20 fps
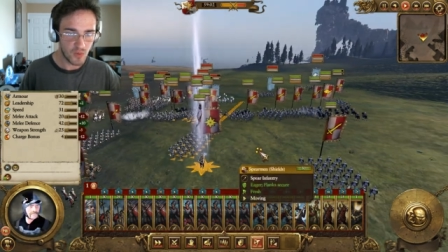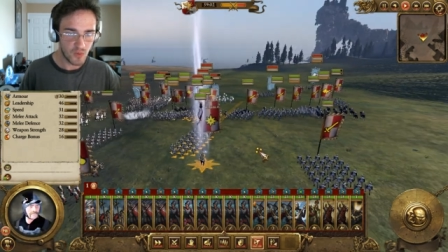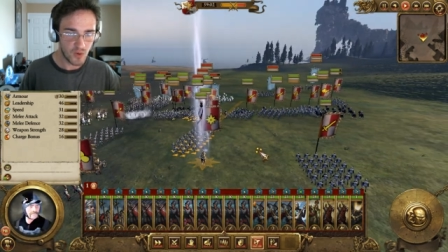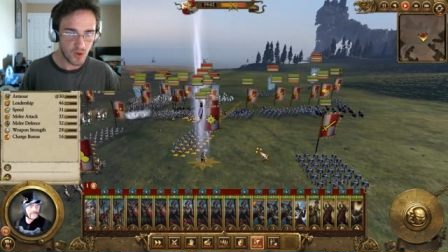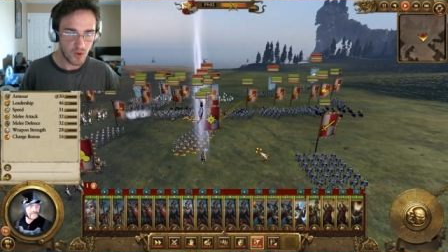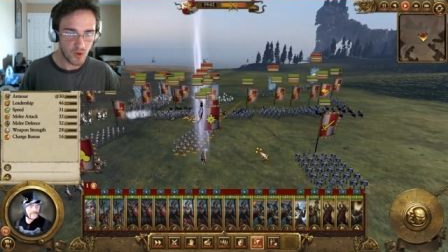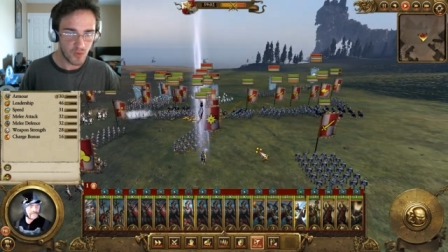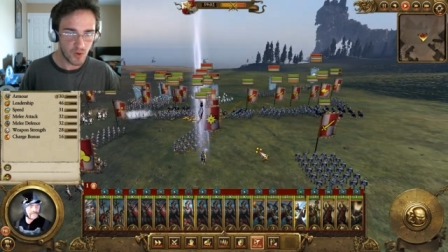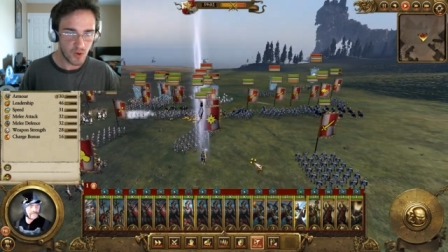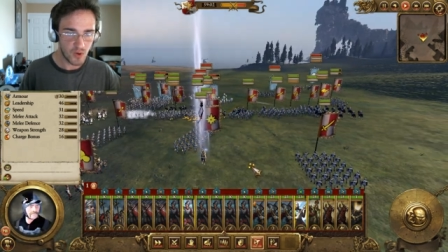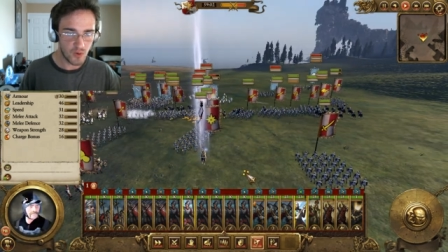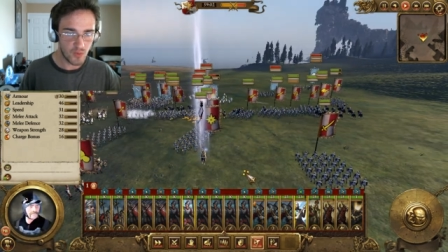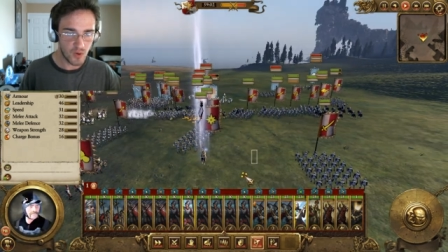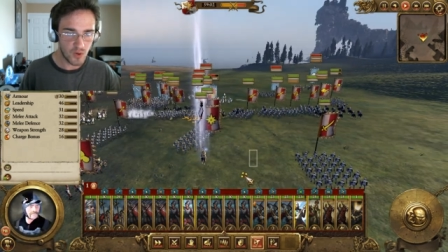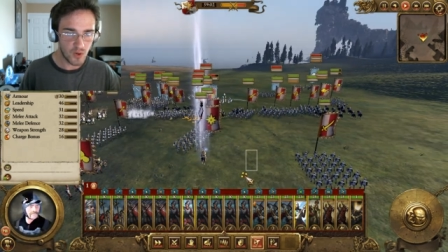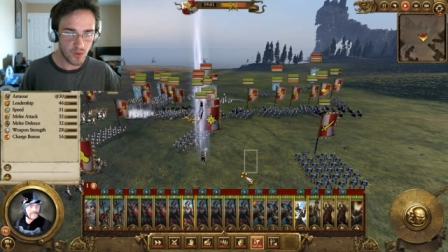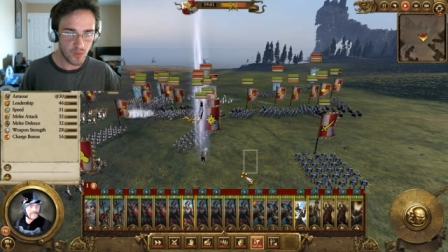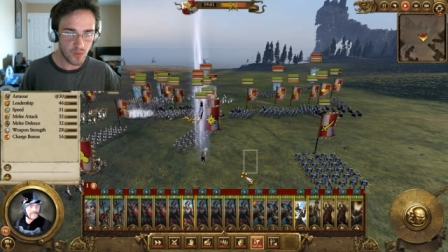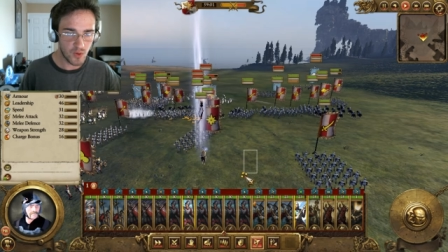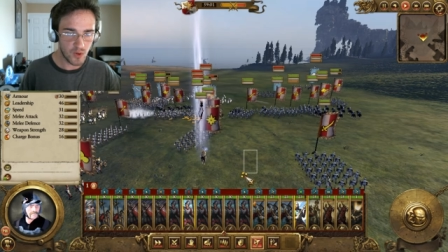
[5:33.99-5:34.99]
Whoa, whoa,
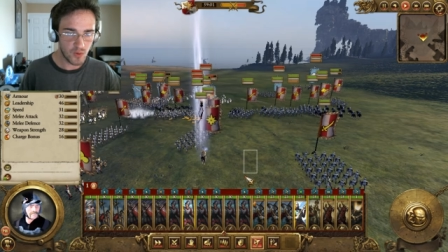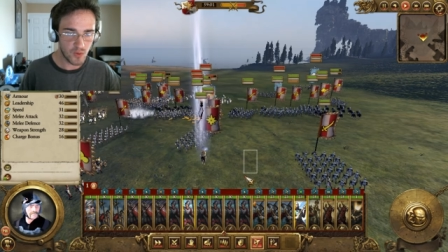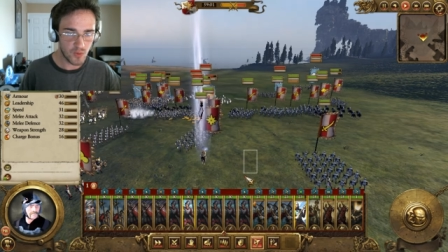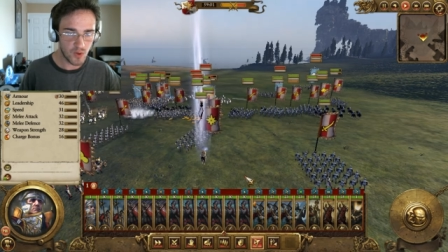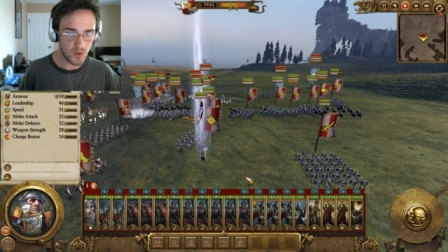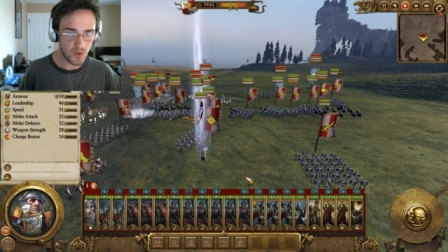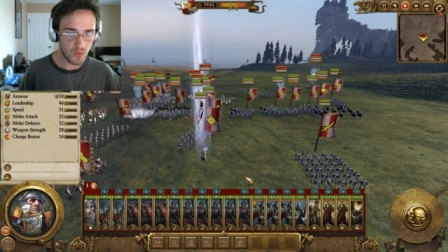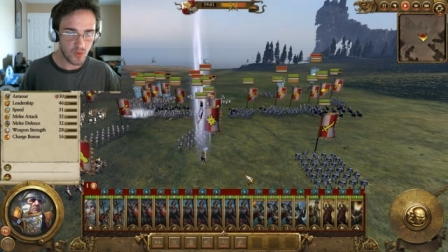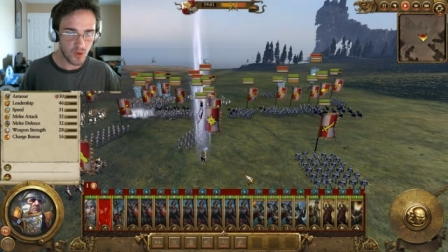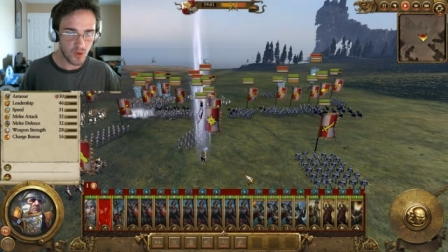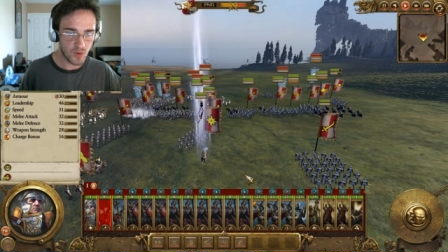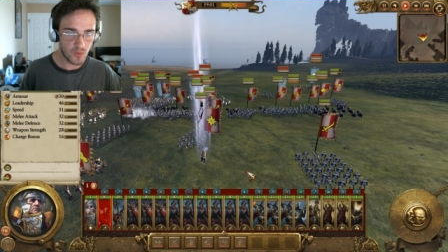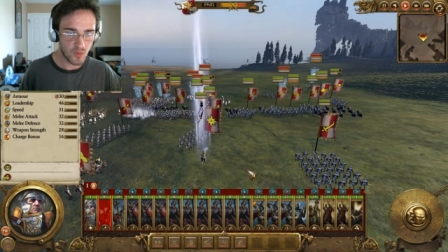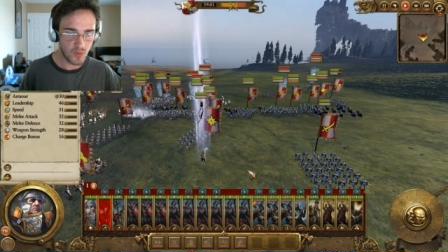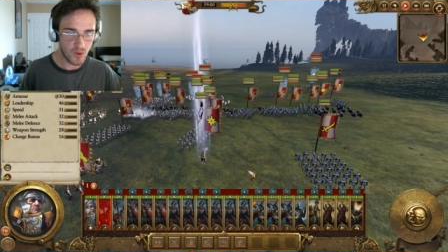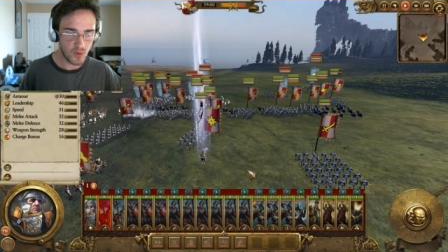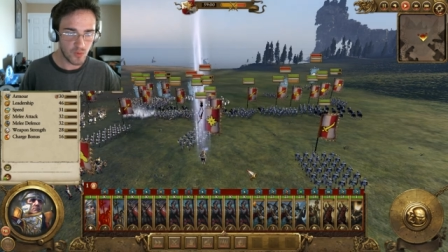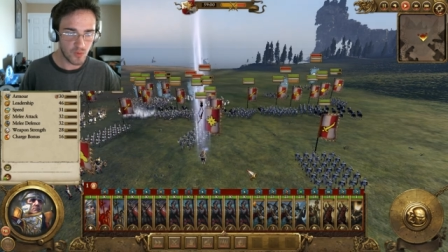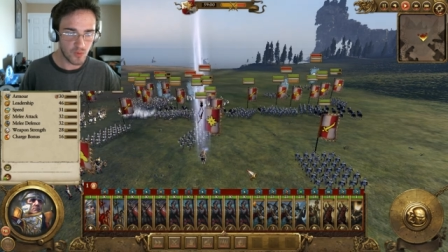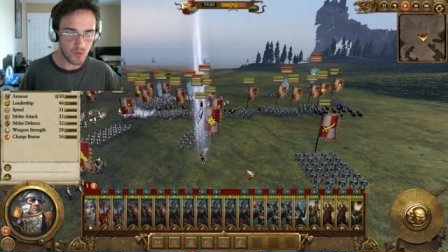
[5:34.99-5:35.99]
whoa, whoa, whoa,
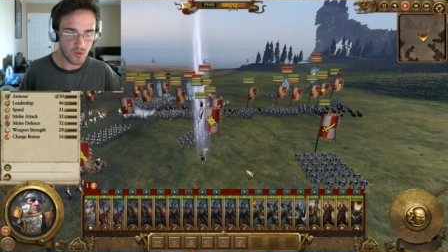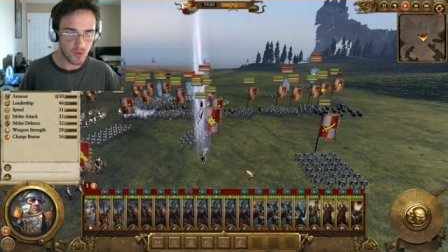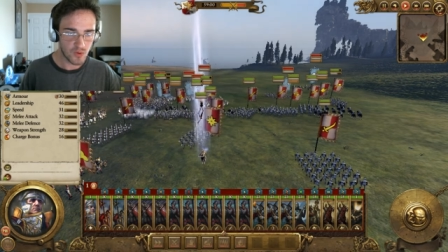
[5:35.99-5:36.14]
whoa,